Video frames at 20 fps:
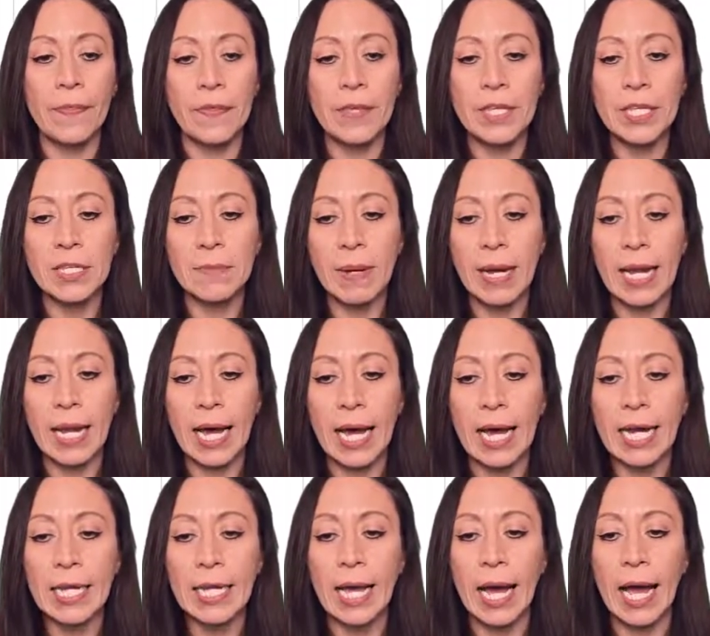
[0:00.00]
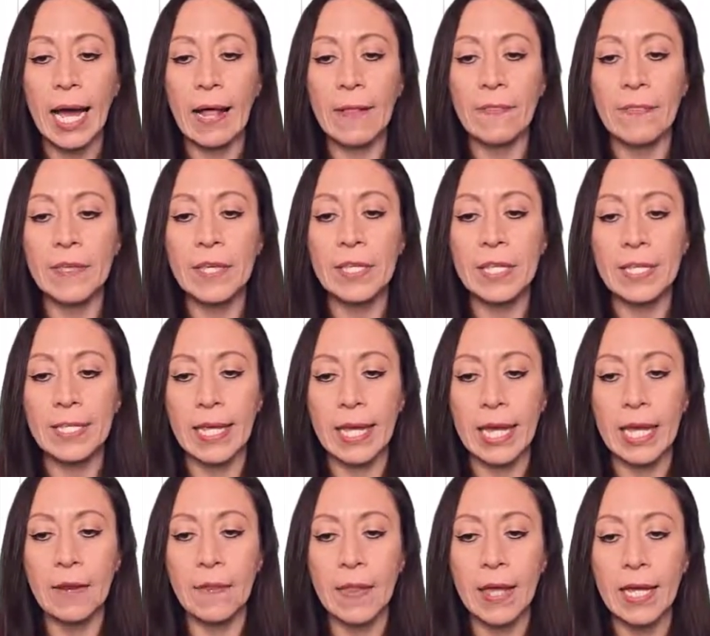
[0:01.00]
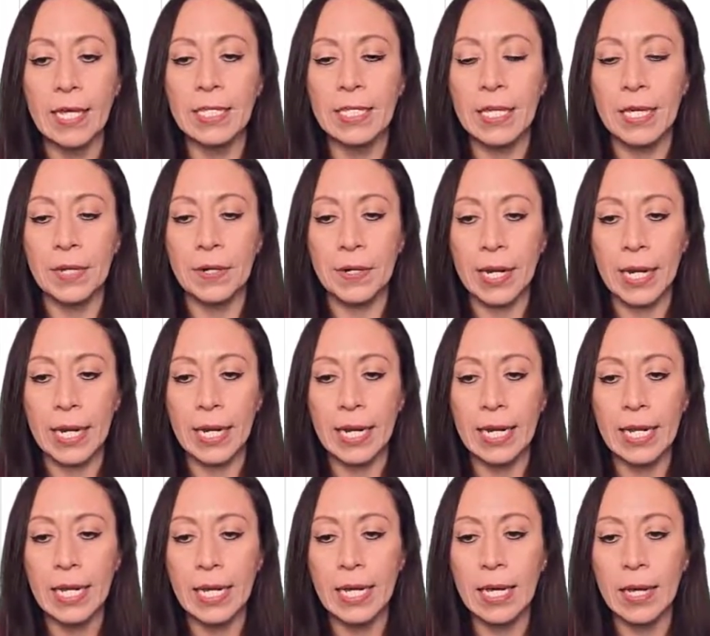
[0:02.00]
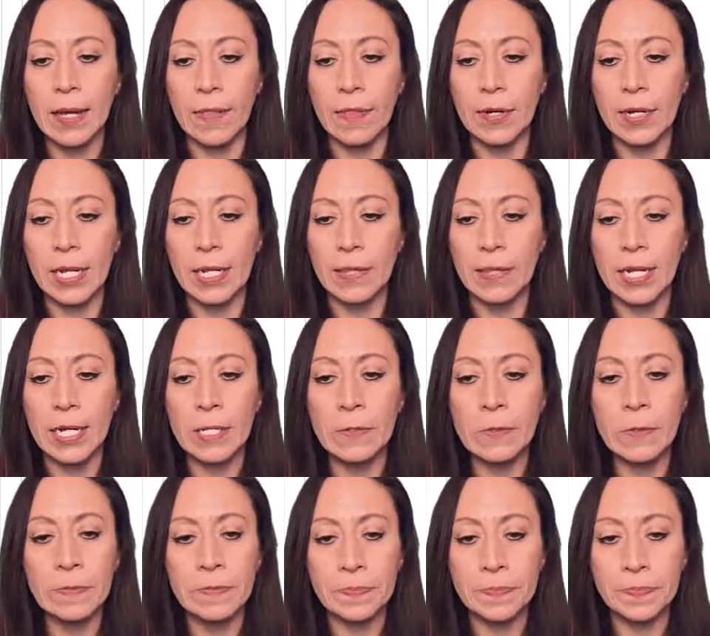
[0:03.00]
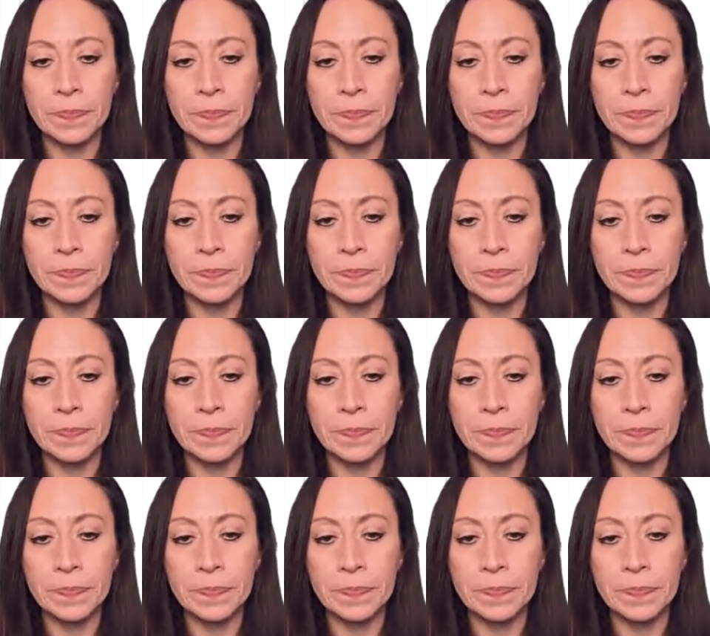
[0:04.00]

This is my line, and this is the index, right click, drill down.